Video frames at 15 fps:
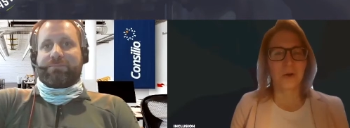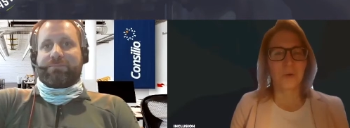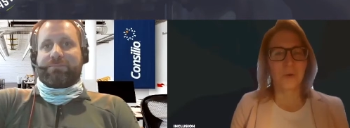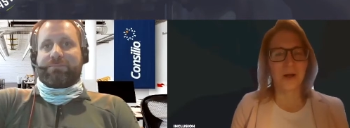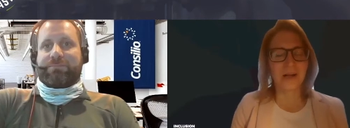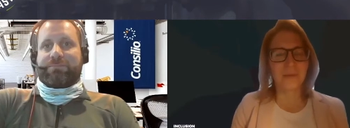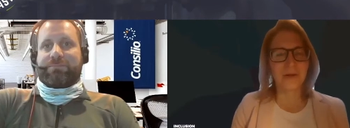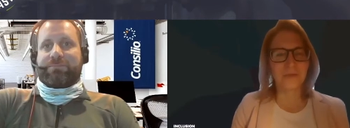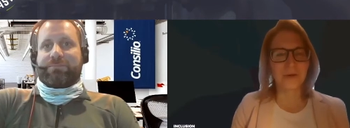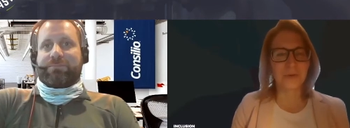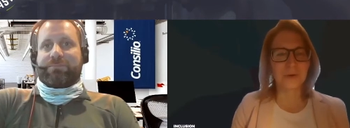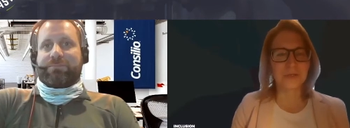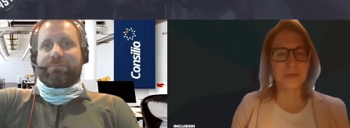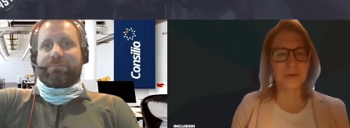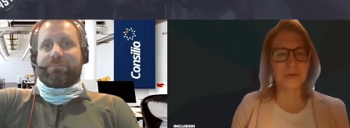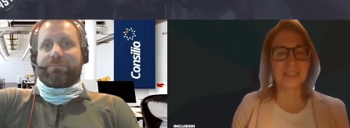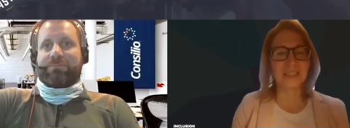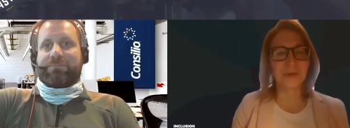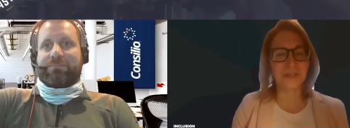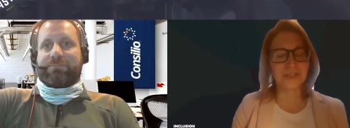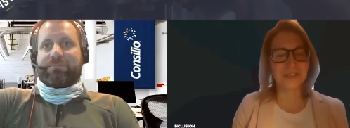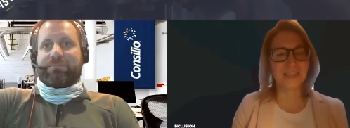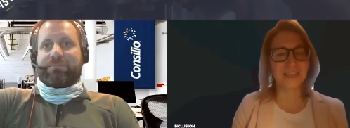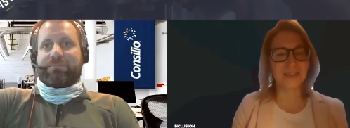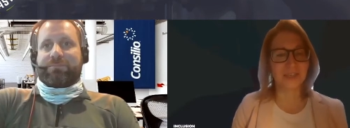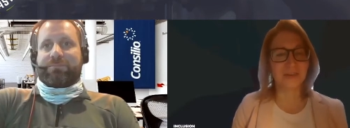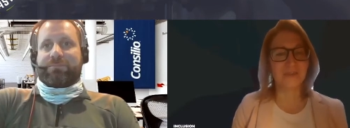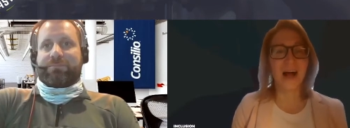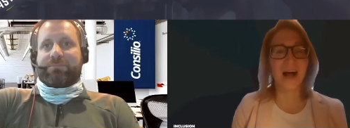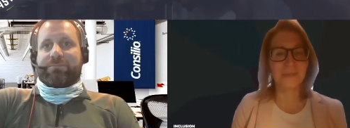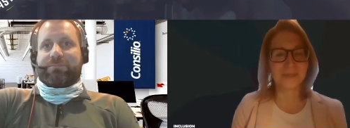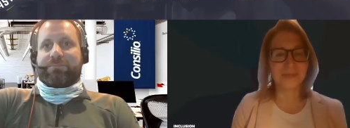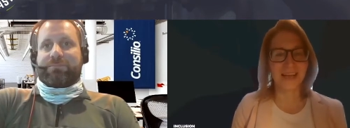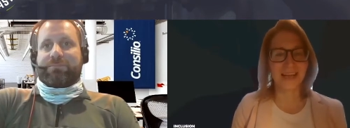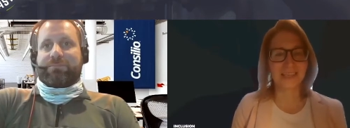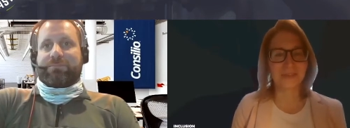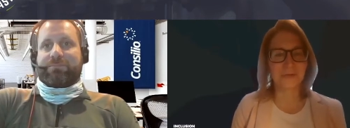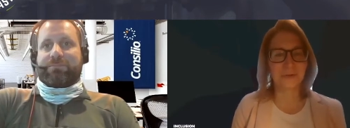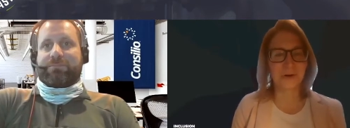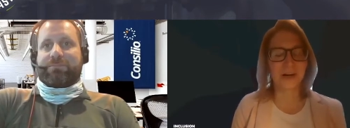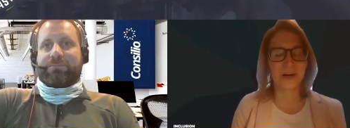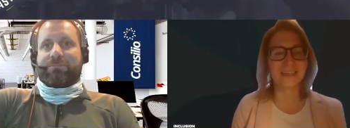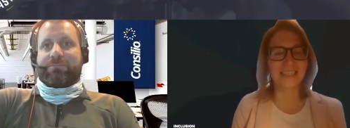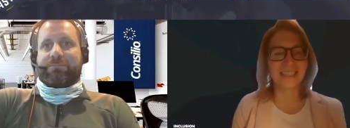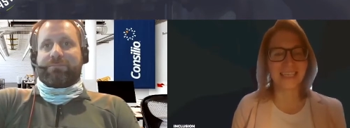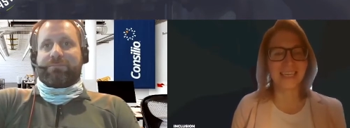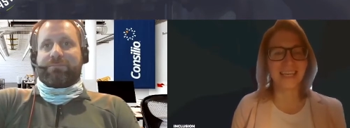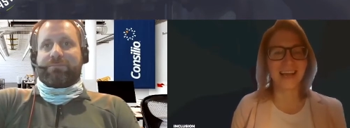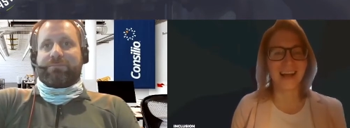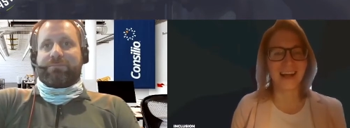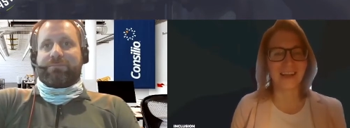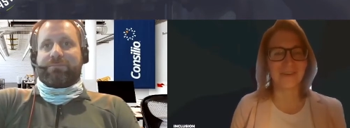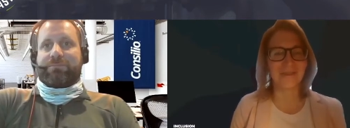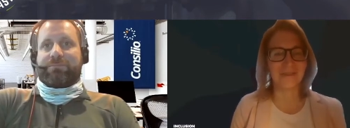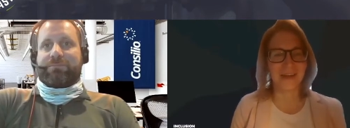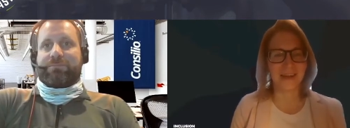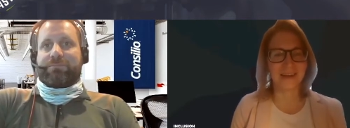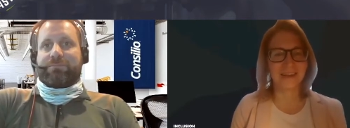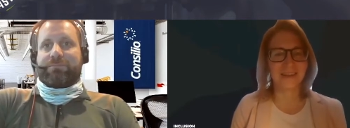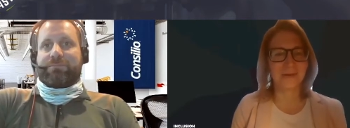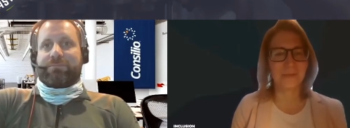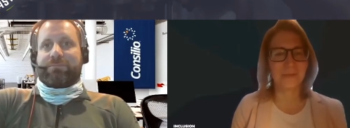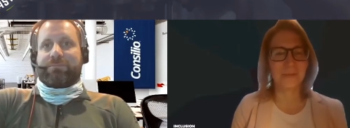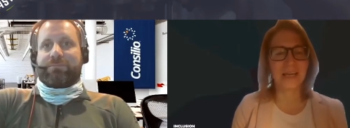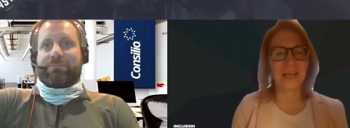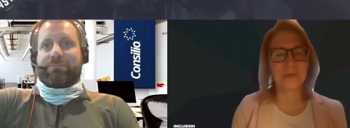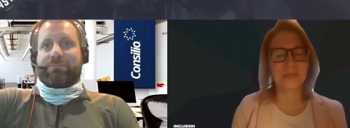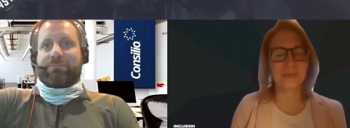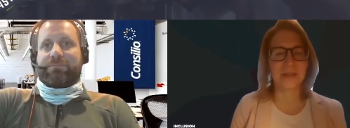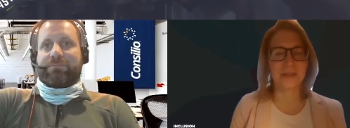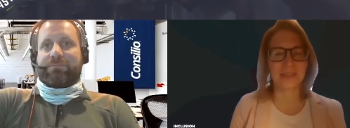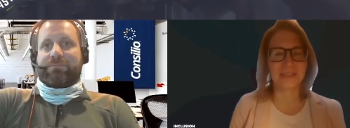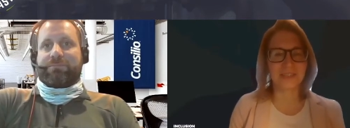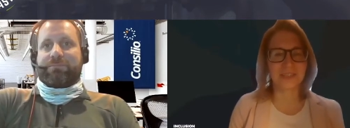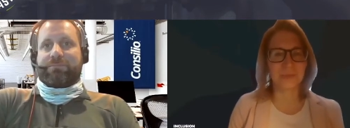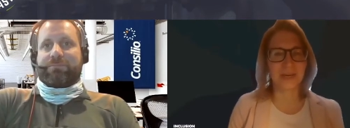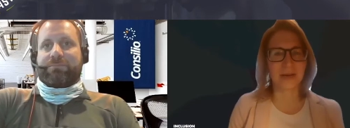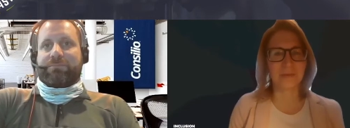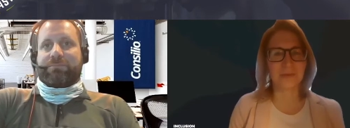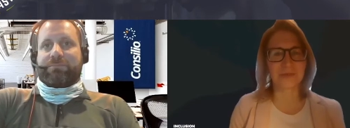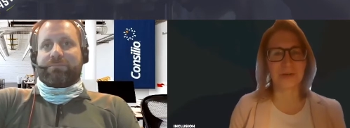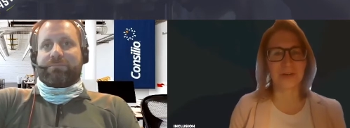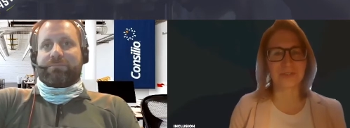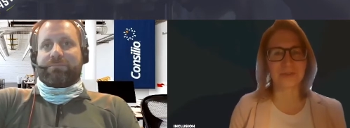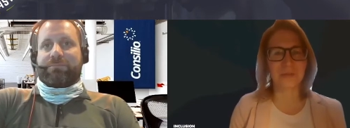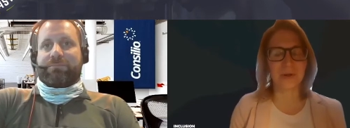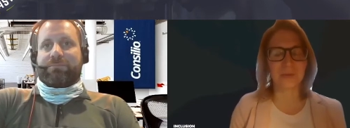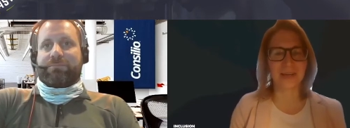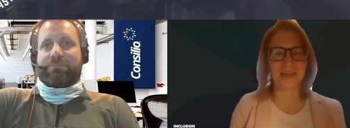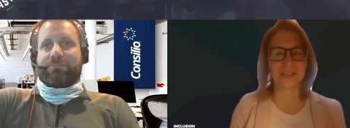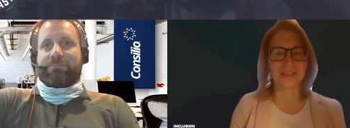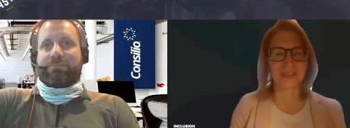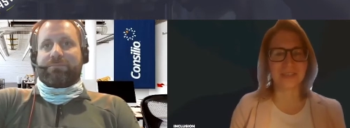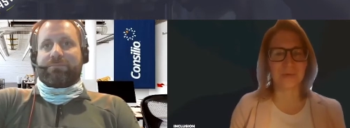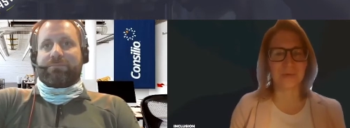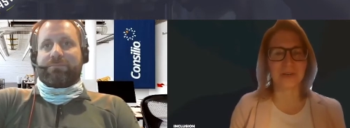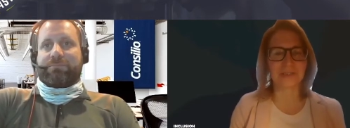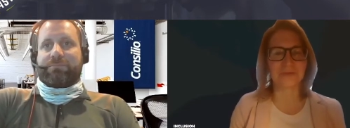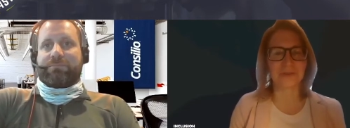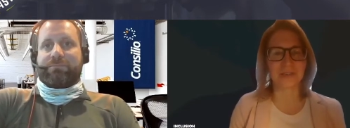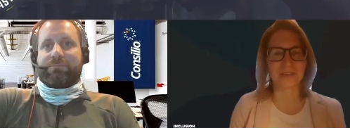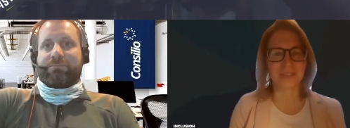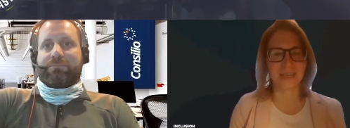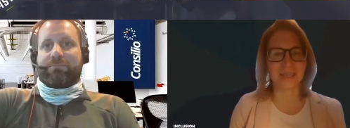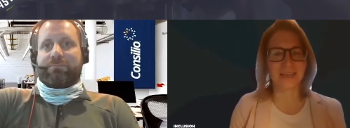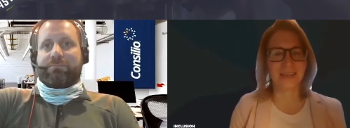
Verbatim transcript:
Speaker 1: Welcome, everyone, to a special edition of Hopscast for our DEI event. My name is Beth Anne Stuebe, and I'm the Director of Publications and Press for ILTA.